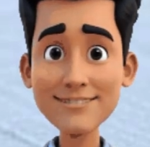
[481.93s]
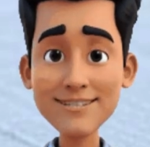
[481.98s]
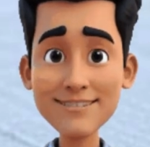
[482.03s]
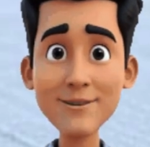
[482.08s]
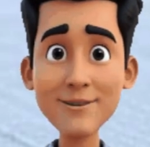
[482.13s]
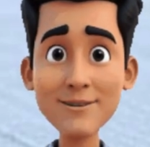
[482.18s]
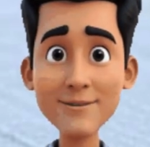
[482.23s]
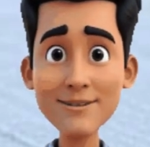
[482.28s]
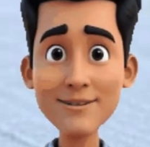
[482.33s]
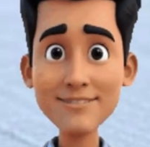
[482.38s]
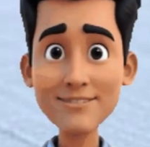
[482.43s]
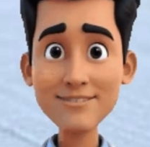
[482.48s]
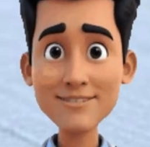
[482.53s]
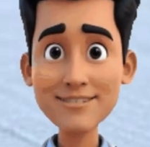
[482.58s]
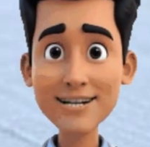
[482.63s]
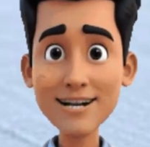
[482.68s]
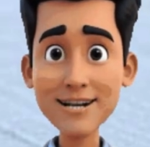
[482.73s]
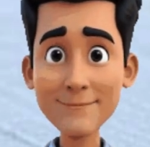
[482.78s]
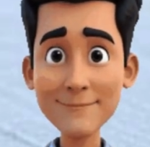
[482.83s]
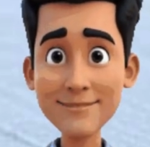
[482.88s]

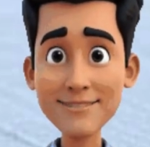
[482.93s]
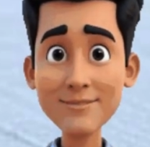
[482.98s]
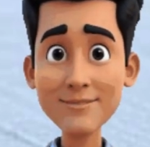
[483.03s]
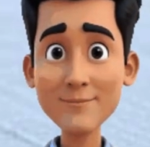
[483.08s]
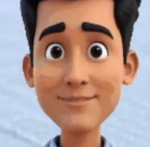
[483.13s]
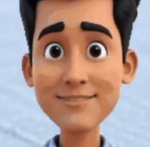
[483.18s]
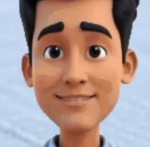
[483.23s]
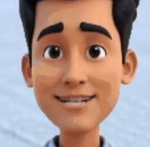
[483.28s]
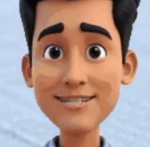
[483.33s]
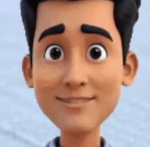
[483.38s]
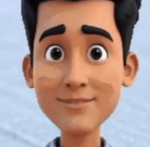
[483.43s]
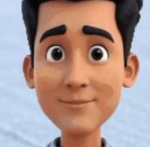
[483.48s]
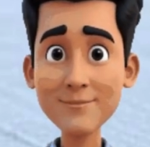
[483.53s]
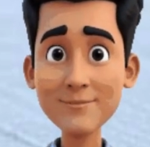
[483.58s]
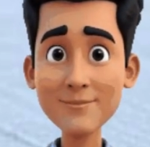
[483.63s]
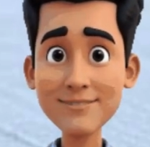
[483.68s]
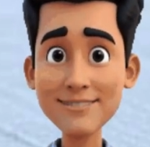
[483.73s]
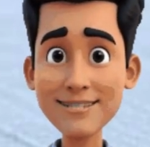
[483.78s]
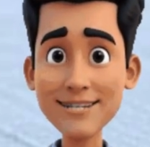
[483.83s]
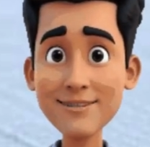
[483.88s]
urinary retention,
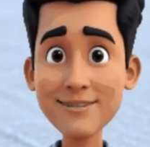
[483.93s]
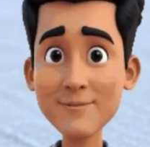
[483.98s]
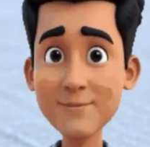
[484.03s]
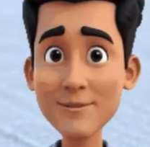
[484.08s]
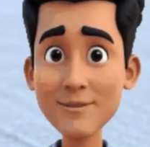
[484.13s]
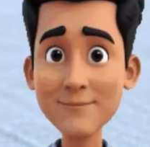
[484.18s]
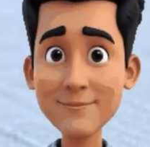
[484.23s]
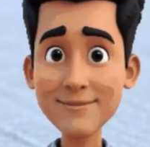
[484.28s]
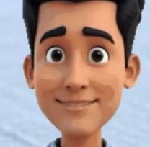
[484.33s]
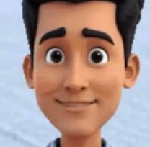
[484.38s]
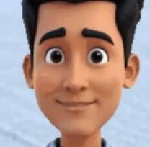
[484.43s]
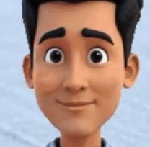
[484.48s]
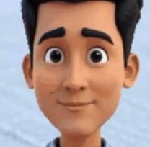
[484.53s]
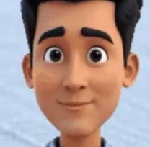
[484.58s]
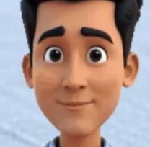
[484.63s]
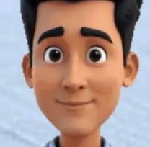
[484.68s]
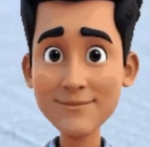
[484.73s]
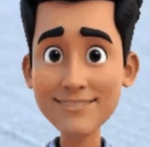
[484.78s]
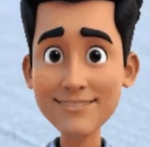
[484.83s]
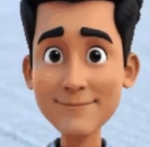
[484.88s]
requiring
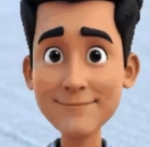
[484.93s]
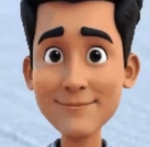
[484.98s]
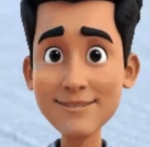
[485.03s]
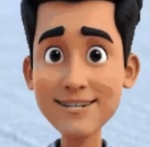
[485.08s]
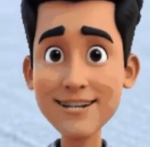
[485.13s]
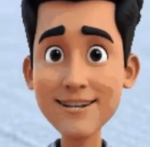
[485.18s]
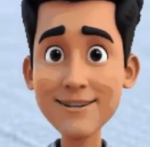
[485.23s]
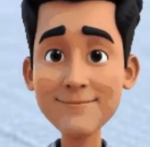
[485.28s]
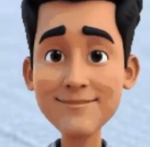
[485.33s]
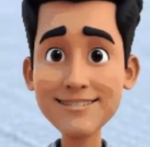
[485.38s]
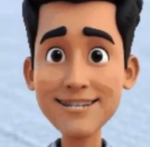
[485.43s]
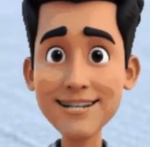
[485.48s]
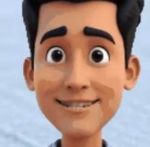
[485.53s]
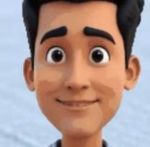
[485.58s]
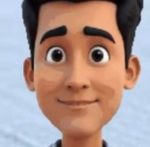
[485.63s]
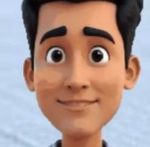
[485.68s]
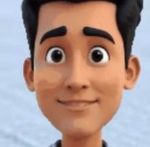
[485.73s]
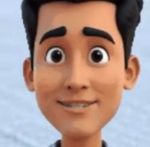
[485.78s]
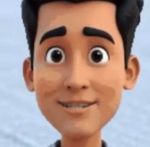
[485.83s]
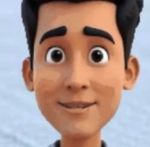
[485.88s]
catheterization.
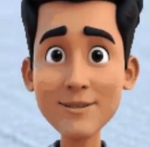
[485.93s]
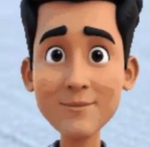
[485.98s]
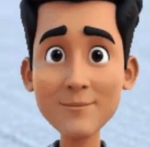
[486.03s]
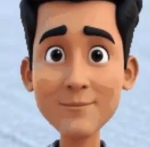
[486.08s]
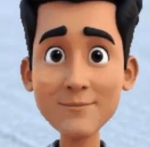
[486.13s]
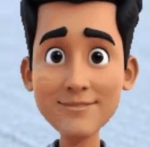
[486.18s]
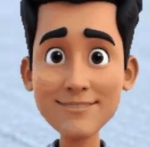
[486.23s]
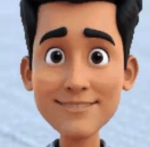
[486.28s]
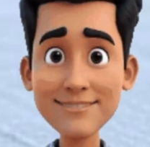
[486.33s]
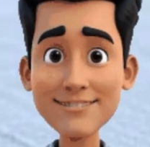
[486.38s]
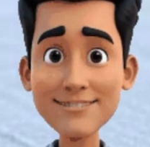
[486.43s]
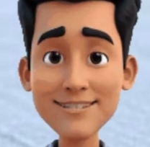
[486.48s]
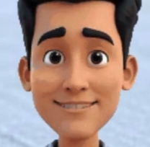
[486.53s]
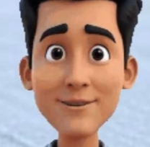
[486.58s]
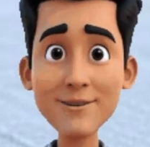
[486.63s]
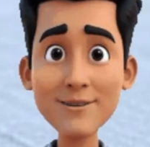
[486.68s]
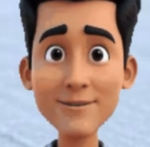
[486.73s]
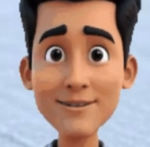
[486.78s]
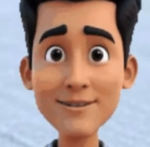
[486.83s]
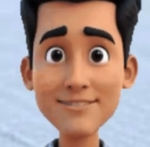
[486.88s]
Early
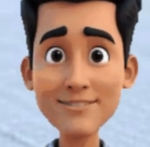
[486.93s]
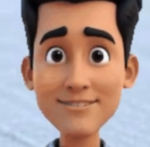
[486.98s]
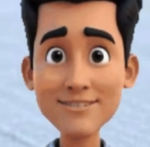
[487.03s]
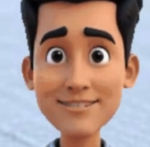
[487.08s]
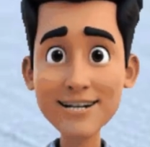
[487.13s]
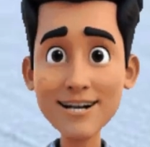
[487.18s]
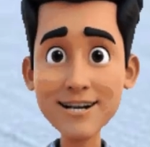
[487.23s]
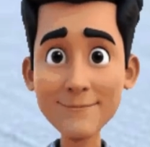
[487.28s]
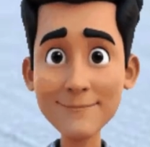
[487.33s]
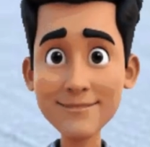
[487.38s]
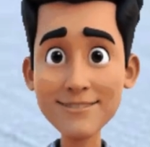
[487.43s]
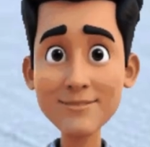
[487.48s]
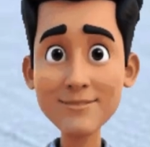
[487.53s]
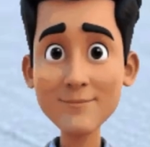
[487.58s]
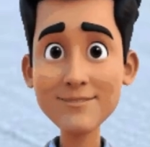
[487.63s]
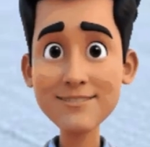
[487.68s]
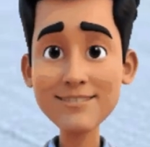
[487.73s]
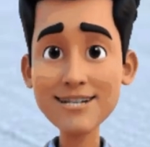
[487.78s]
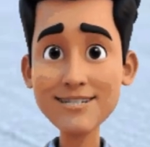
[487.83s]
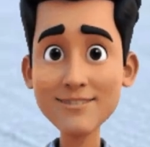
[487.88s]
diagnosis and full
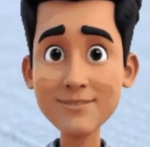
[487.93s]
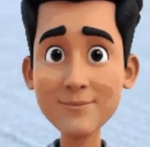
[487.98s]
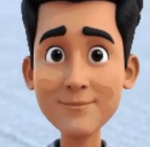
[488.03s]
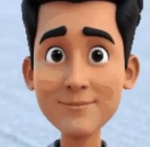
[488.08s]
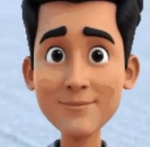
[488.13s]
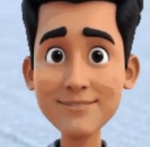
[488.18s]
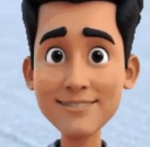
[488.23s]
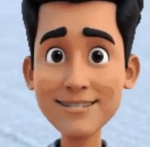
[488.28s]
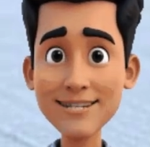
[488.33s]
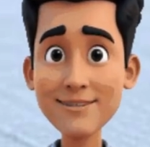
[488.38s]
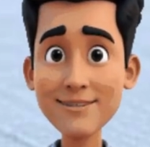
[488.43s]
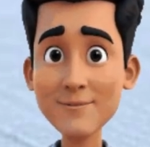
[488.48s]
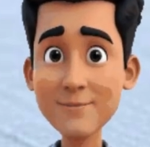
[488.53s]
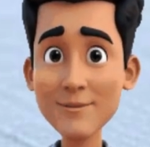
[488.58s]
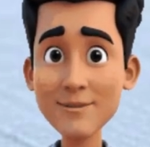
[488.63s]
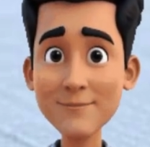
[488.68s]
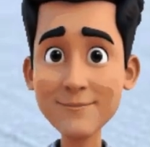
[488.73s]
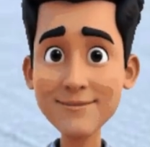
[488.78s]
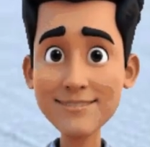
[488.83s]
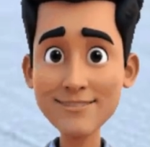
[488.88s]
treatment prevent
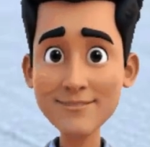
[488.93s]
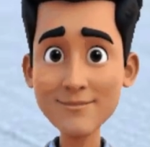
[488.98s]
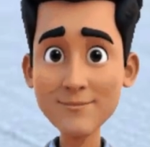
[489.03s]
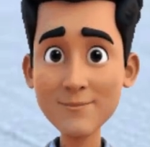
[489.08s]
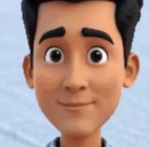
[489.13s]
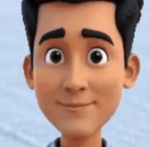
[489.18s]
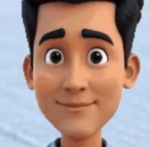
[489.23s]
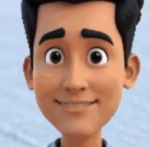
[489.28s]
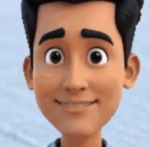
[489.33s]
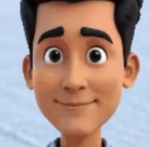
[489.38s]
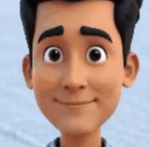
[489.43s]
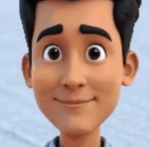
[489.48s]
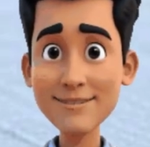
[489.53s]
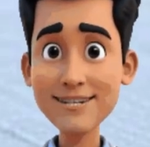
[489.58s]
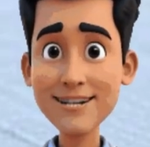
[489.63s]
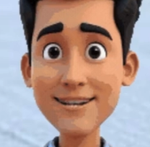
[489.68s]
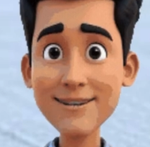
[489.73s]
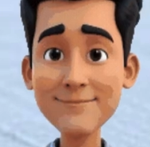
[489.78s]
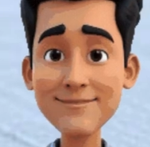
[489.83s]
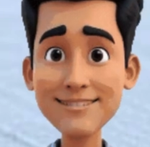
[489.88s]
most of these
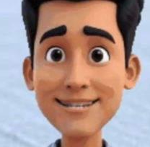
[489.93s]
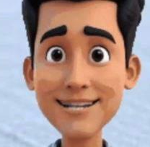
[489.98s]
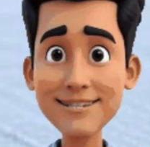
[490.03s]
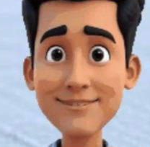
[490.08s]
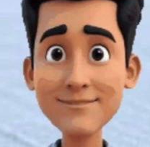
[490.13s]
complications.